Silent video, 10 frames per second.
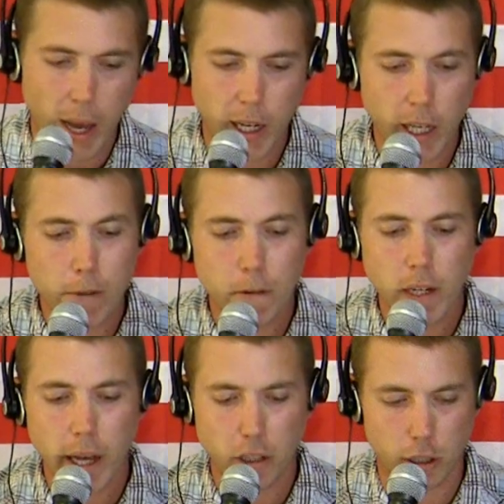And if a
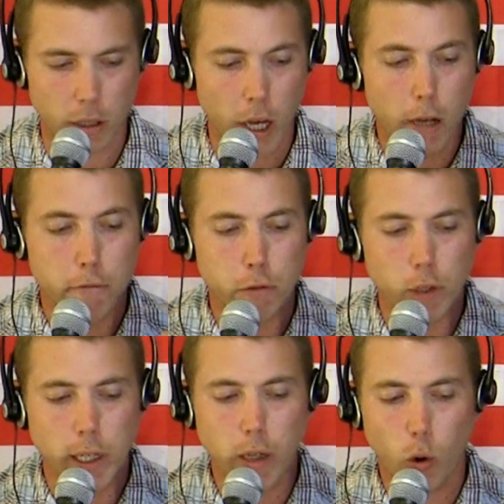nation,
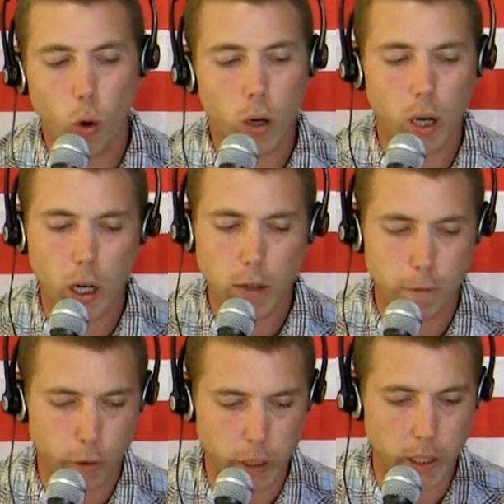free or
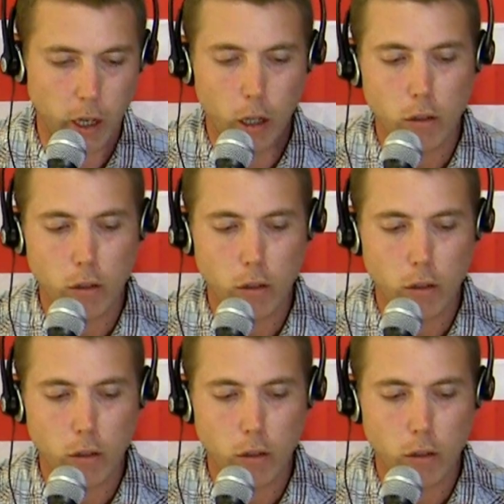unfree,